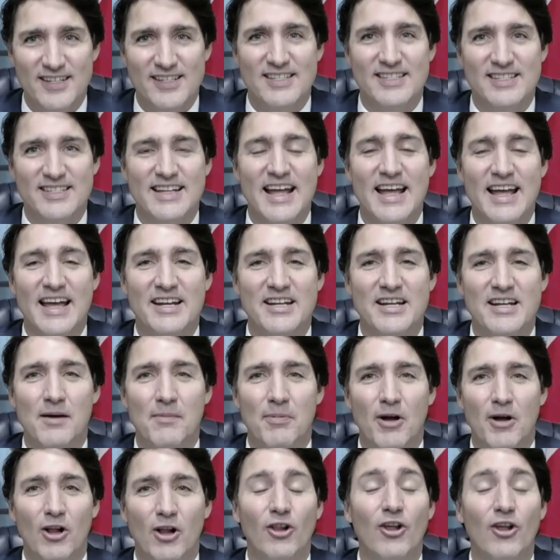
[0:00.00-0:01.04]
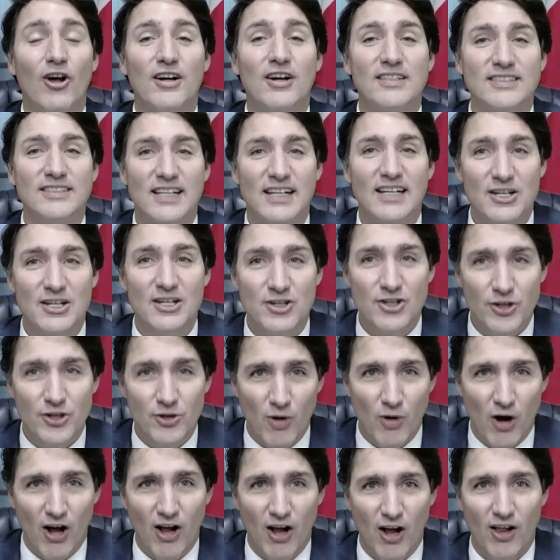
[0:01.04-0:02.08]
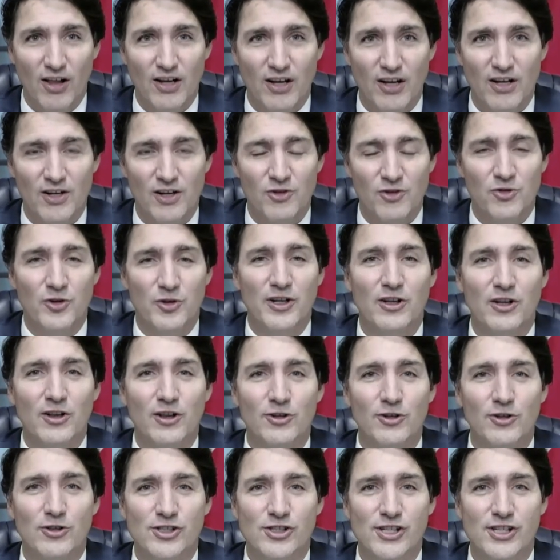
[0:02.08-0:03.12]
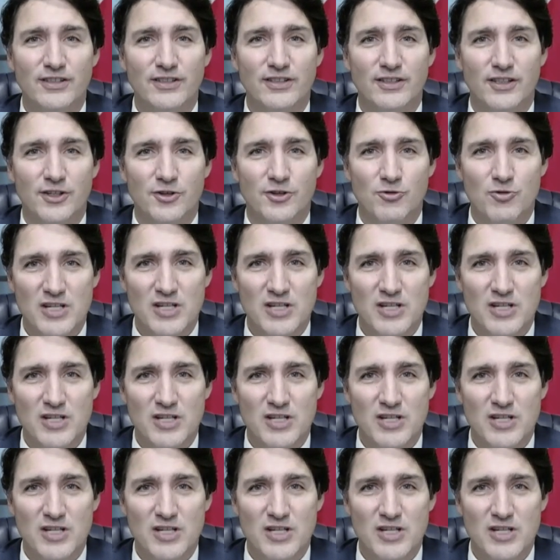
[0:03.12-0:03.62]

to stand up alongside you all for inclusion,